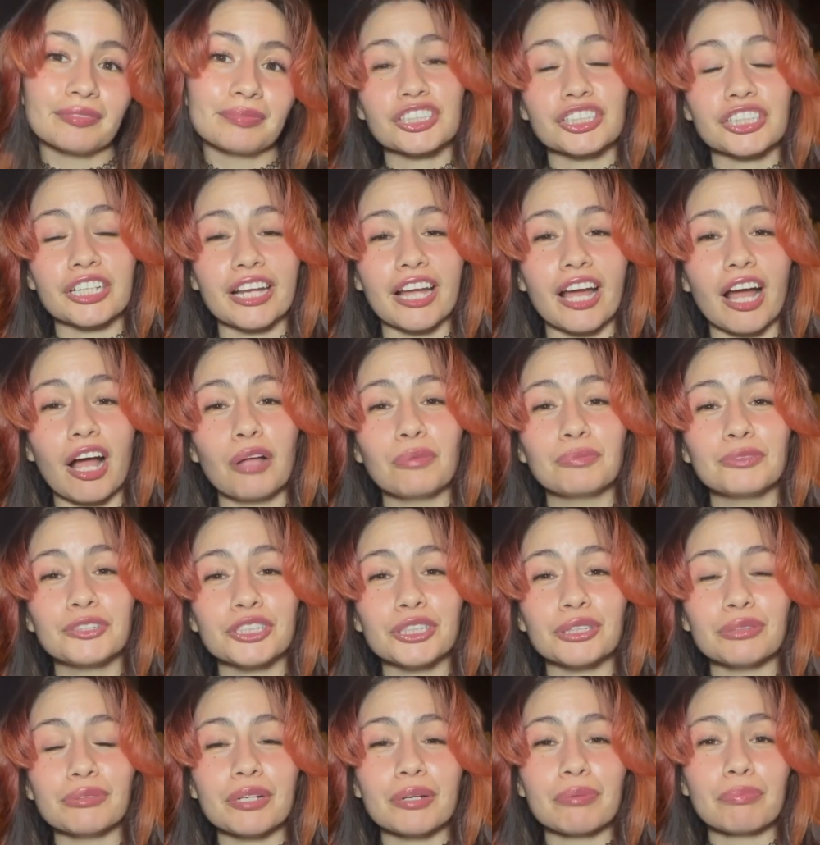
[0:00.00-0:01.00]
She helps
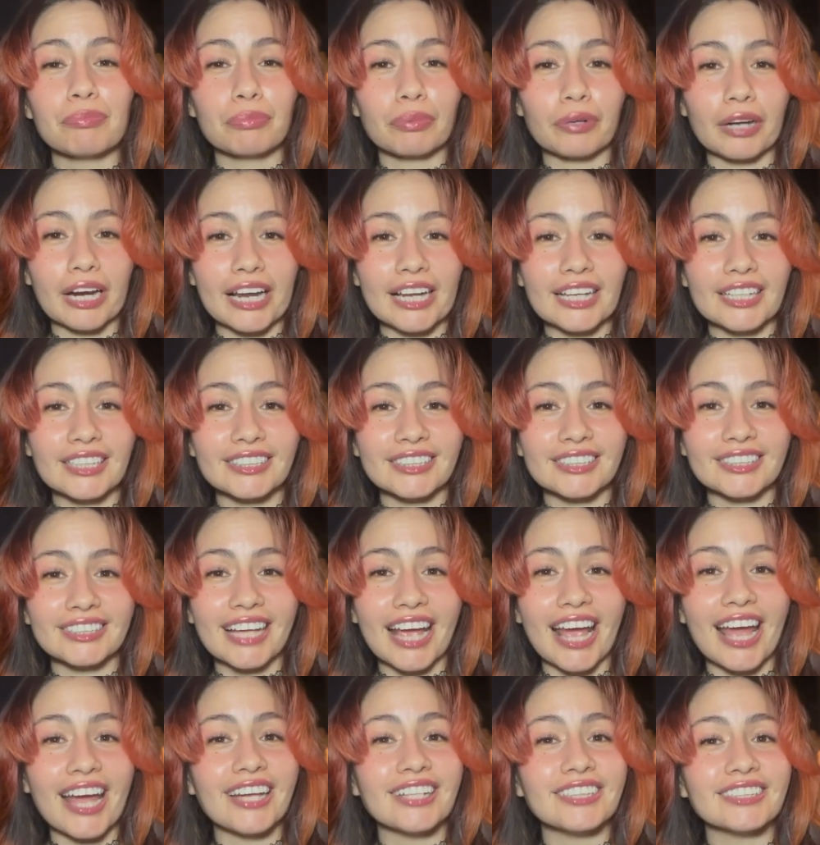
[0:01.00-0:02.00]
you embrace
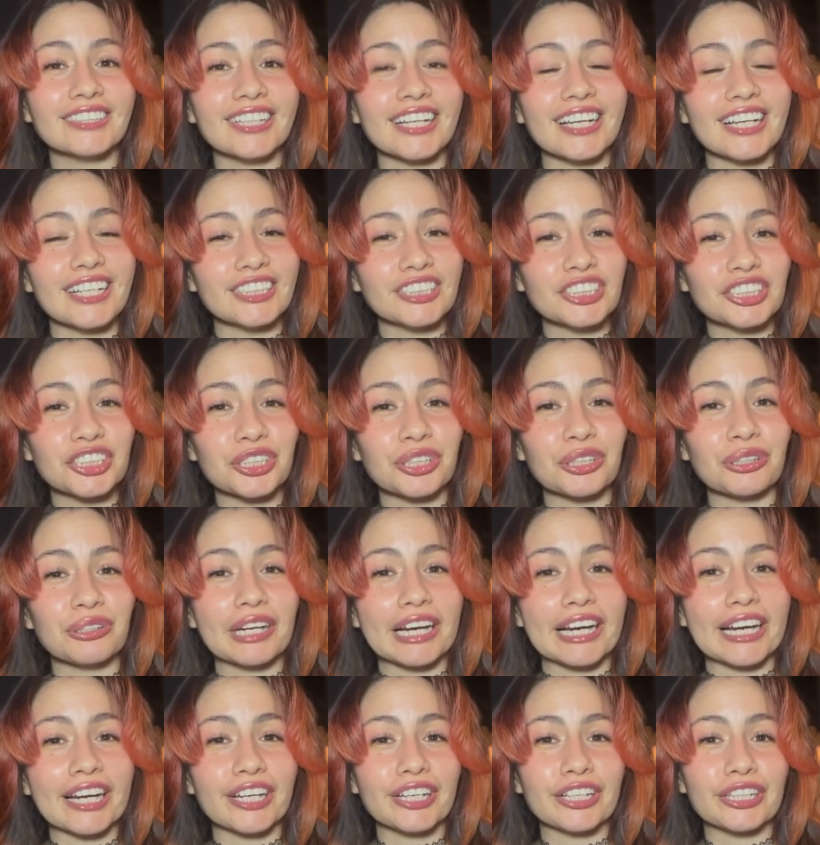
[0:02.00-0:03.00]
and
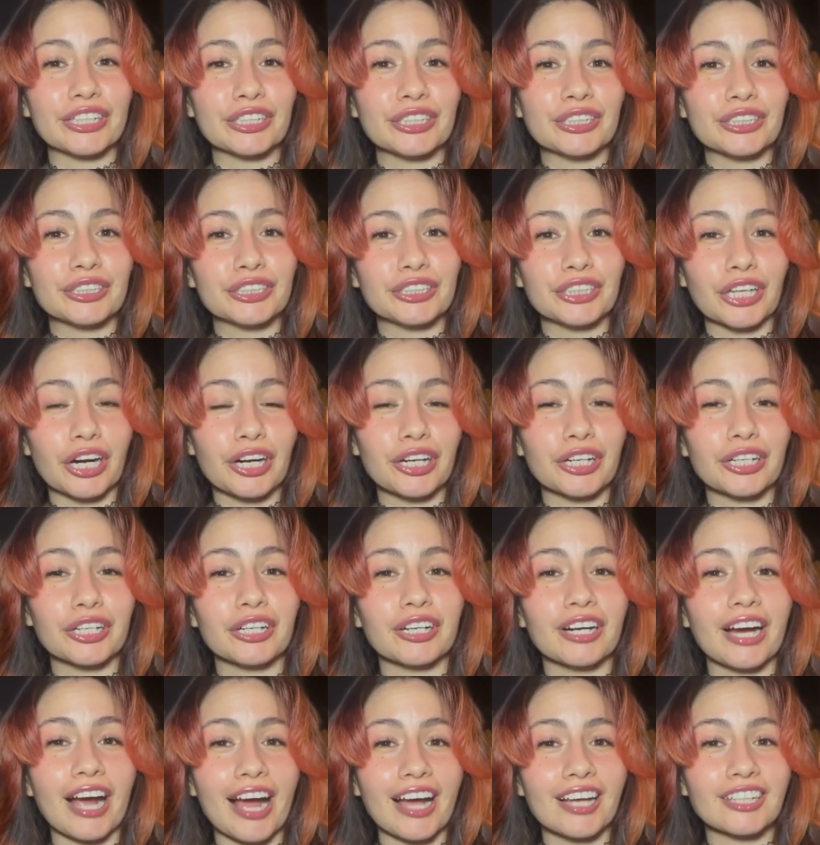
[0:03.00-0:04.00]
integrate your
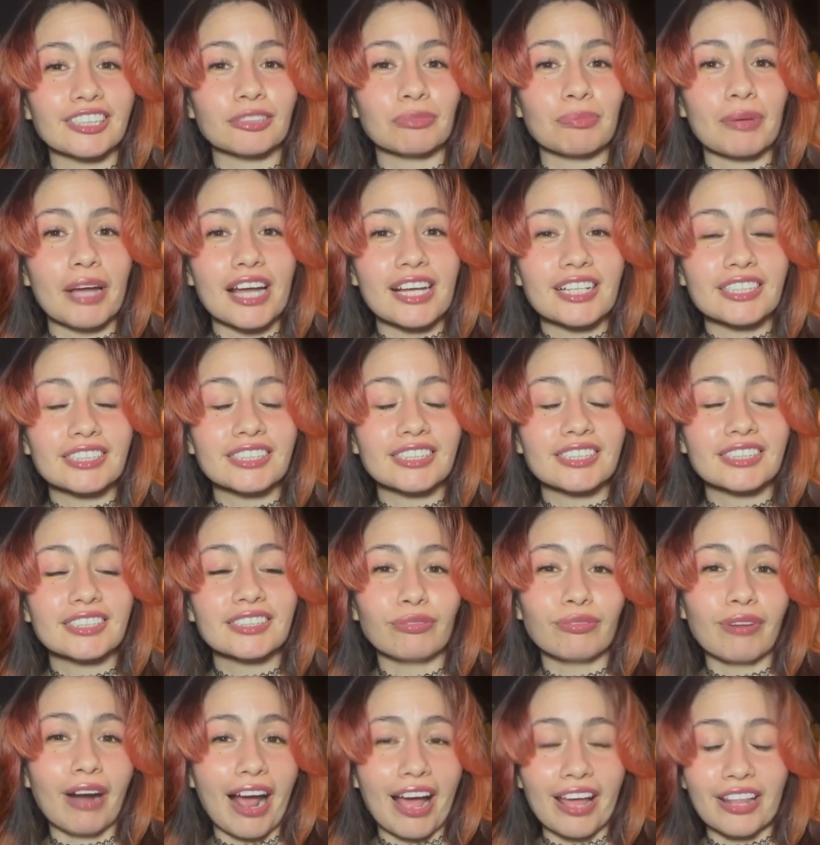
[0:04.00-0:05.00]
darker aspects
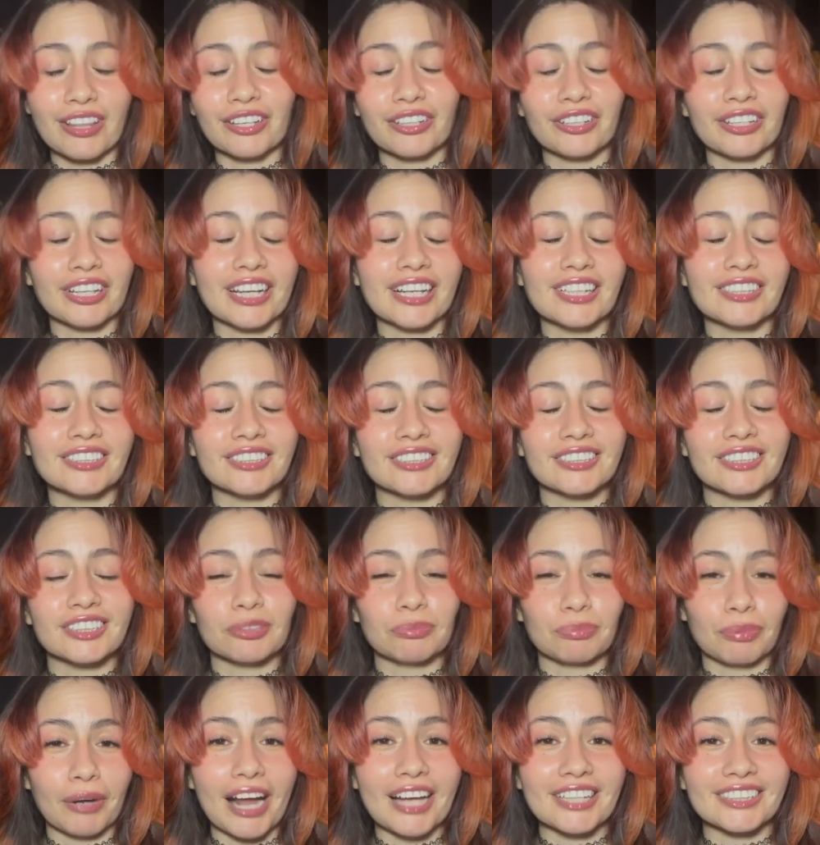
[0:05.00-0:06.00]
rather than
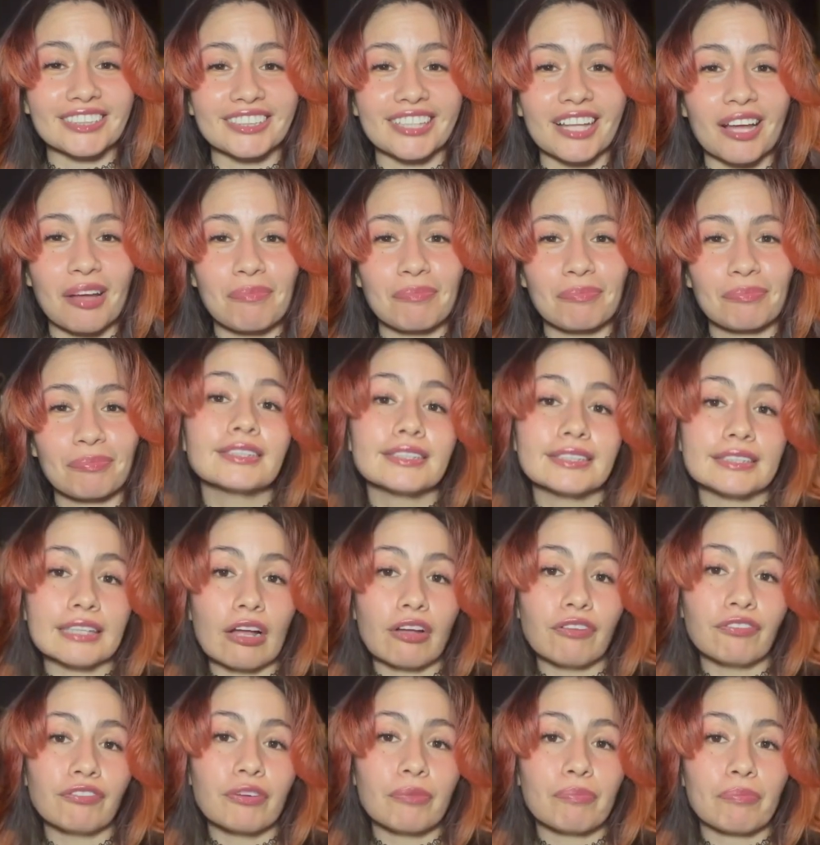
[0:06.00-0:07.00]
suppress them.
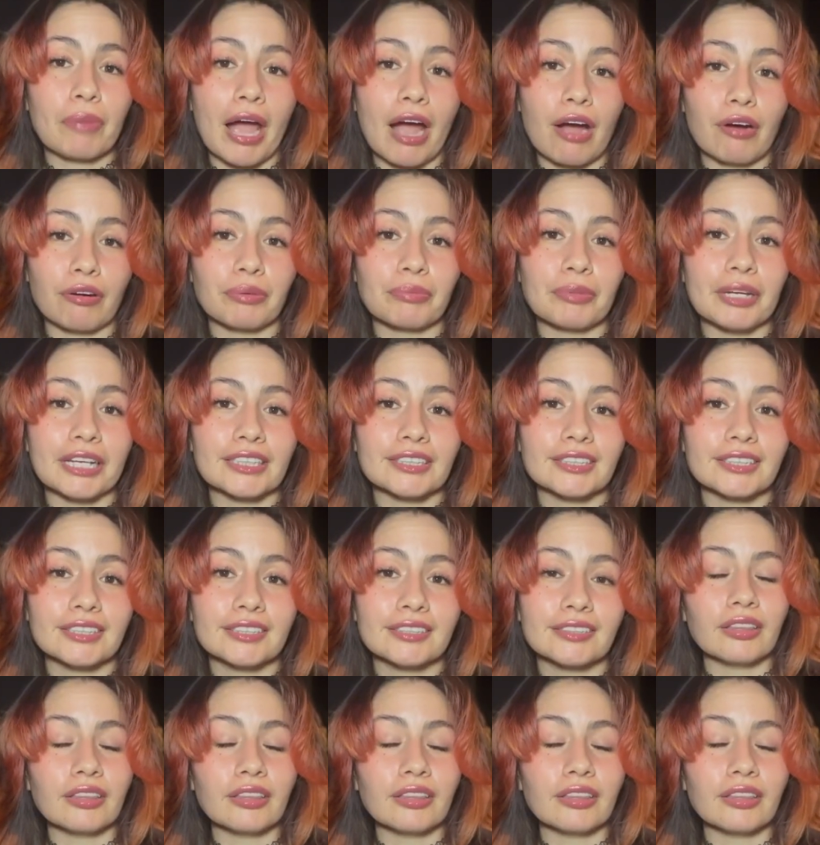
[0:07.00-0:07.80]
Self-empowerment.